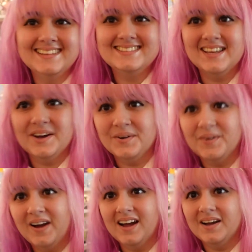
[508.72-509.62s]

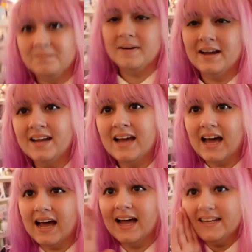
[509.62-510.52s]
So um,
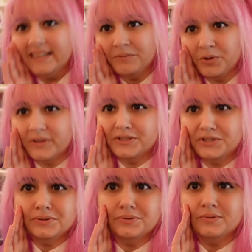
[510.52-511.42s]
I am going
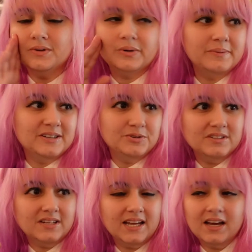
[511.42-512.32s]
to, what am I doing
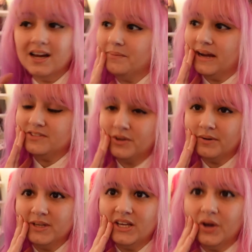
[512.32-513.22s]
today? Um, so
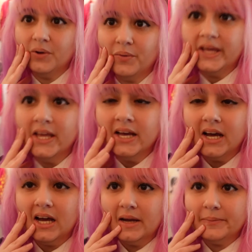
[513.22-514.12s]
I'm gonna go
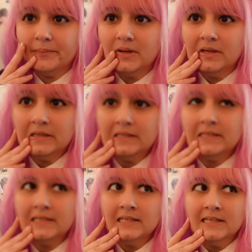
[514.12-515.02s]
um,
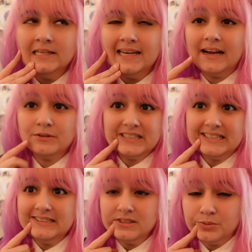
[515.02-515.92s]
out to
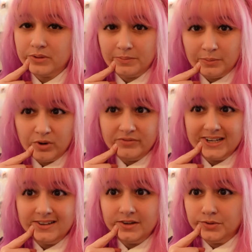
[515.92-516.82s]
eat with my
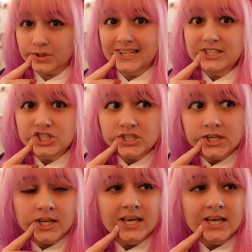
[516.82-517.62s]
boyfriend for lunch.